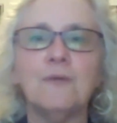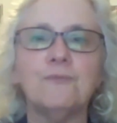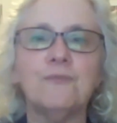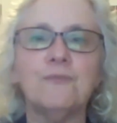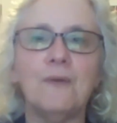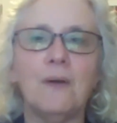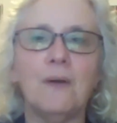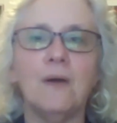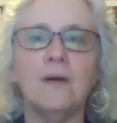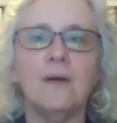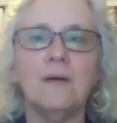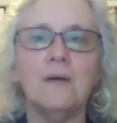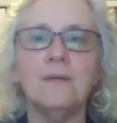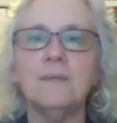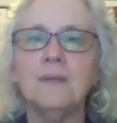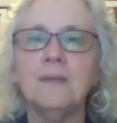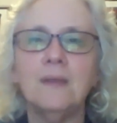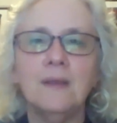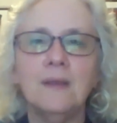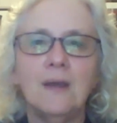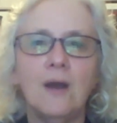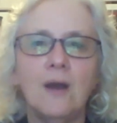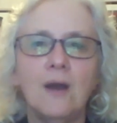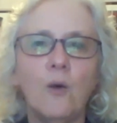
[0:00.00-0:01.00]
A
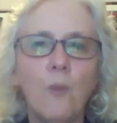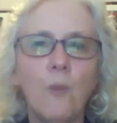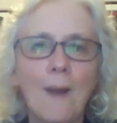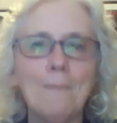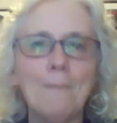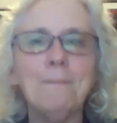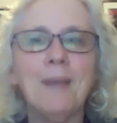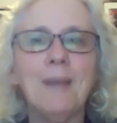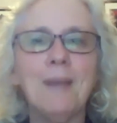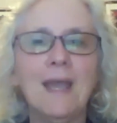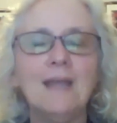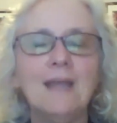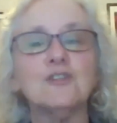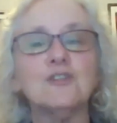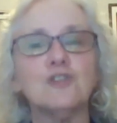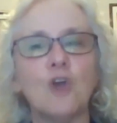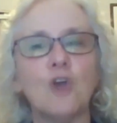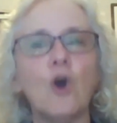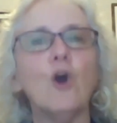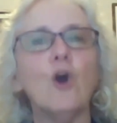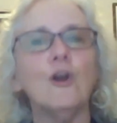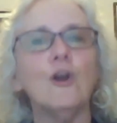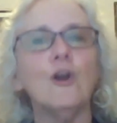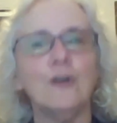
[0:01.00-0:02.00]
web page is
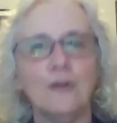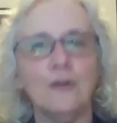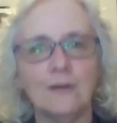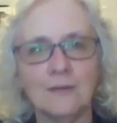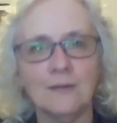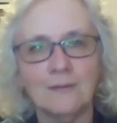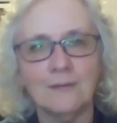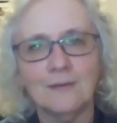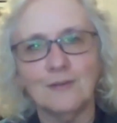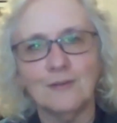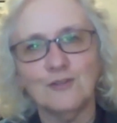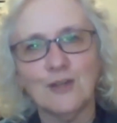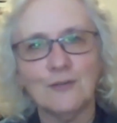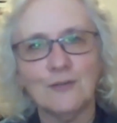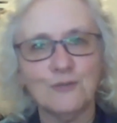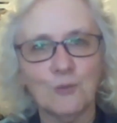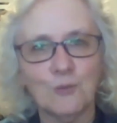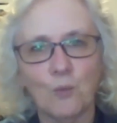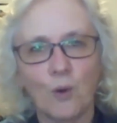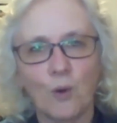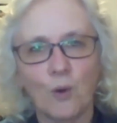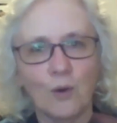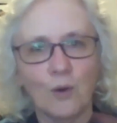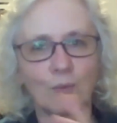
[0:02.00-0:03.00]
harder because you have to
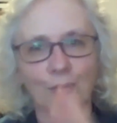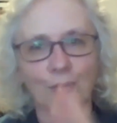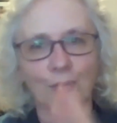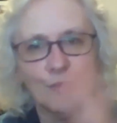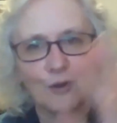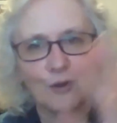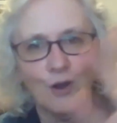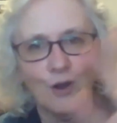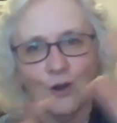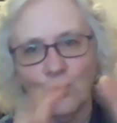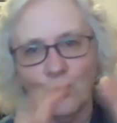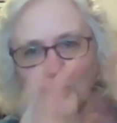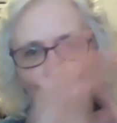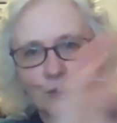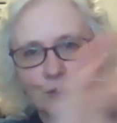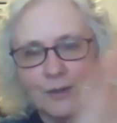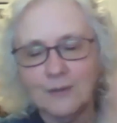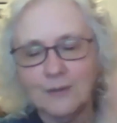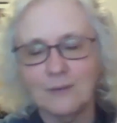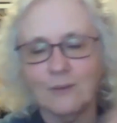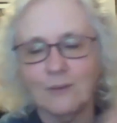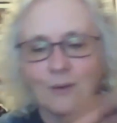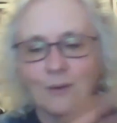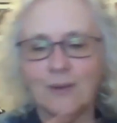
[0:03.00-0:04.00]
work with code
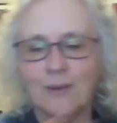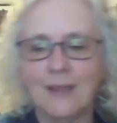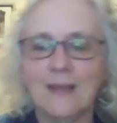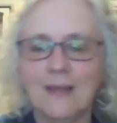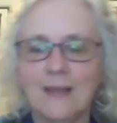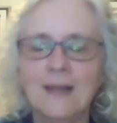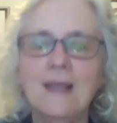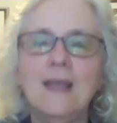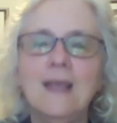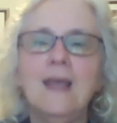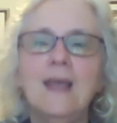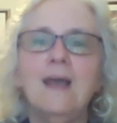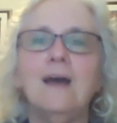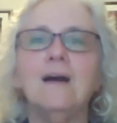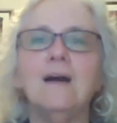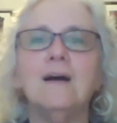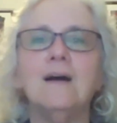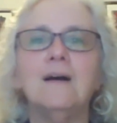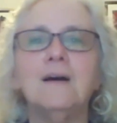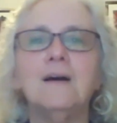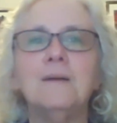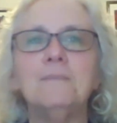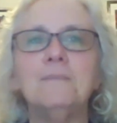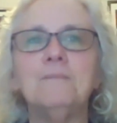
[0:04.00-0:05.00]
and all
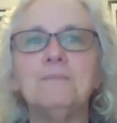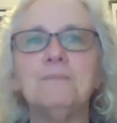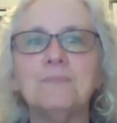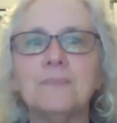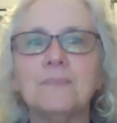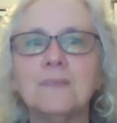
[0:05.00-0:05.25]
that.